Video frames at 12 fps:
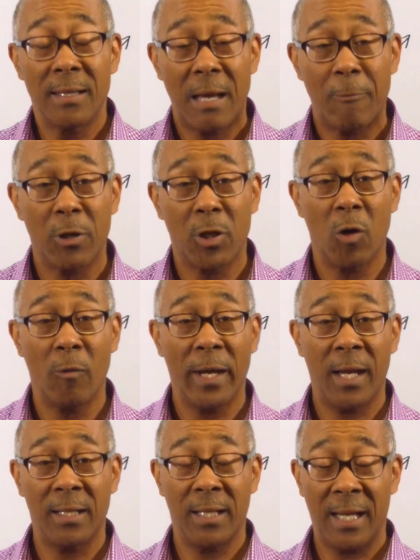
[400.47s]
that will go
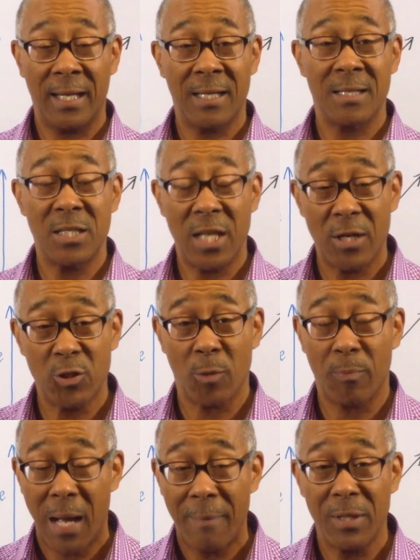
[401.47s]
in and contest
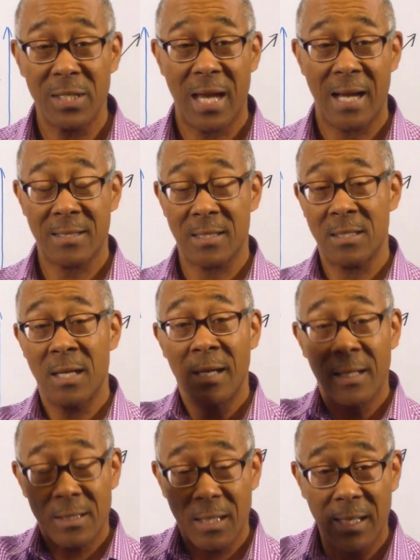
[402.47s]
your property taxes
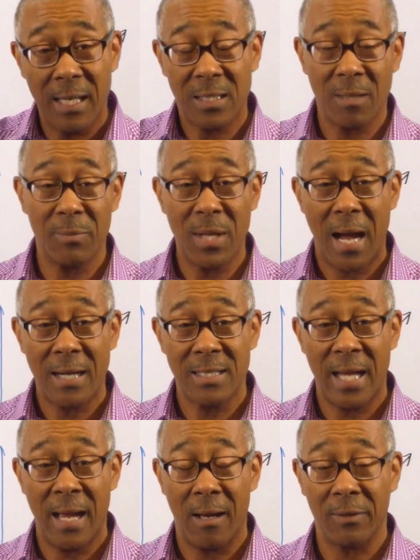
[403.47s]
to get them
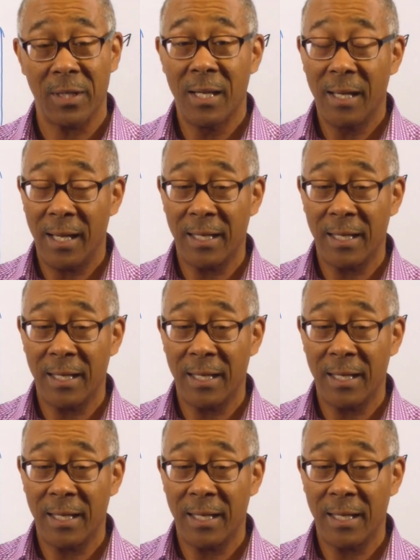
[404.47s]
knocked down.